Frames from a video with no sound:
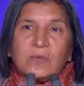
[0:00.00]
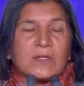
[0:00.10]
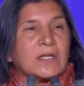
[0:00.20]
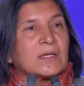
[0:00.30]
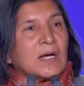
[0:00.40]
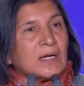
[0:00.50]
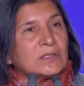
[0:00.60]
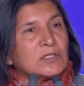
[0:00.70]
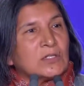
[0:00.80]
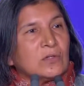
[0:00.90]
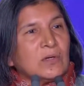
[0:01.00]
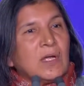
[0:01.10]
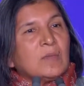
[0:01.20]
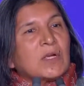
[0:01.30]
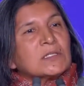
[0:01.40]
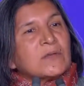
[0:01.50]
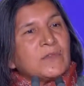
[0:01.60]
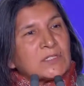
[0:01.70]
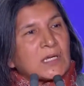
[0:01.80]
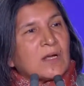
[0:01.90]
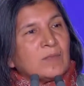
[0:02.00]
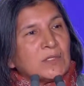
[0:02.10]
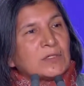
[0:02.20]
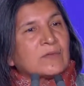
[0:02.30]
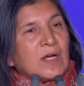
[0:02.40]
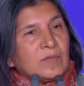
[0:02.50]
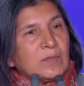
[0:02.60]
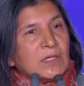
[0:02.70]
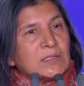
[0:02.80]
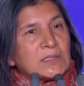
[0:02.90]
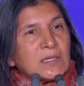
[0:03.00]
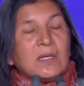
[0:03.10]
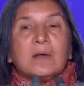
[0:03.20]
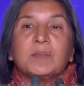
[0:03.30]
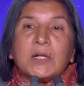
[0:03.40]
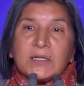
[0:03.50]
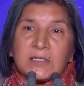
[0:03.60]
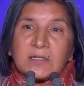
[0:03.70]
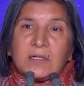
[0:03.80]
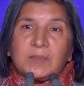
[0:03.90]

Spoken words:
what they can't do, because if it's a government of governments, political